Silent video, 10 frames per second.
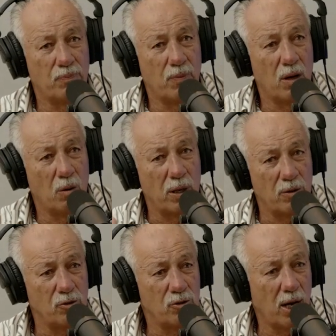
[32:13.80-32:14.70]
I went
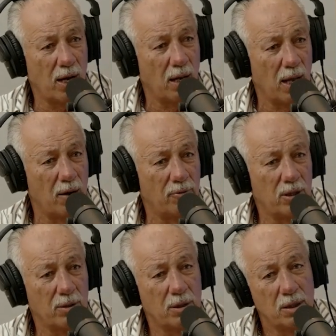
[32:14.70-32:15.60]
to jail over
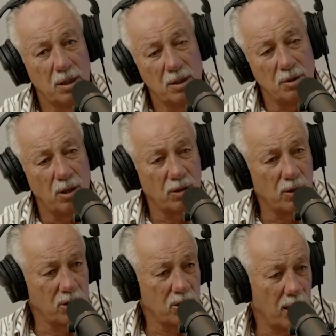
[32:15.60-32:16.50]
it. And I
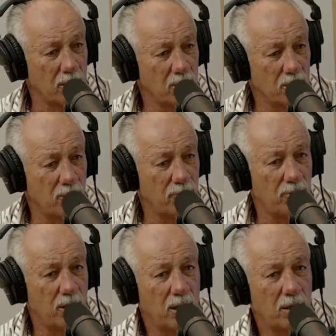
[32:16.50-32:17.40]
got a sentence
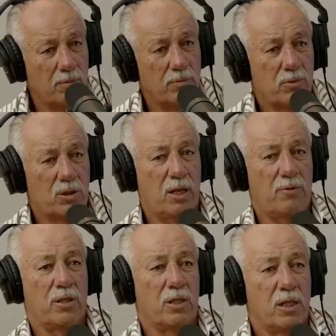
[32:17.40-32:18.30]
of
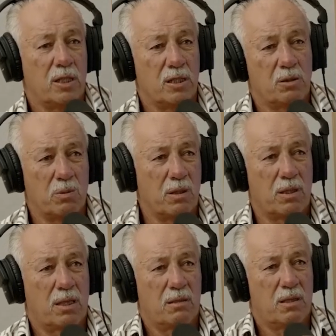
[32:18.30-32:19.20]
7 years
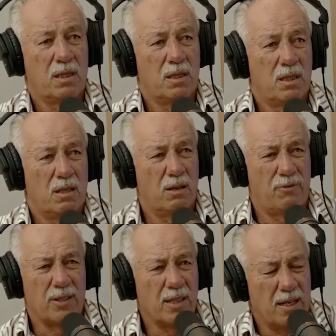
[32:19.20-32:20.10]
with, I
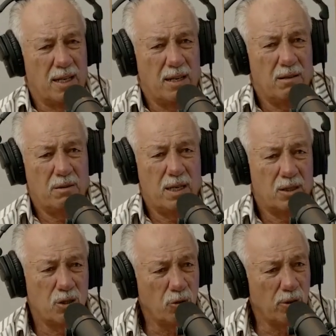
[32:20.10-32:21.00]
forget now,
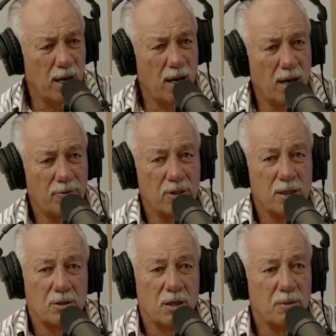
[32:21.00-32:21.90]
2.5
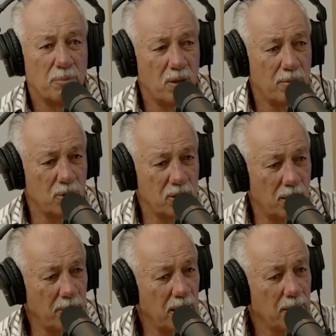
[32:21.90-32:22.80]
years on the bottom or
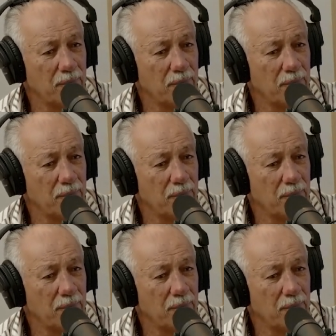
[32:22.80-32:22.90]
something.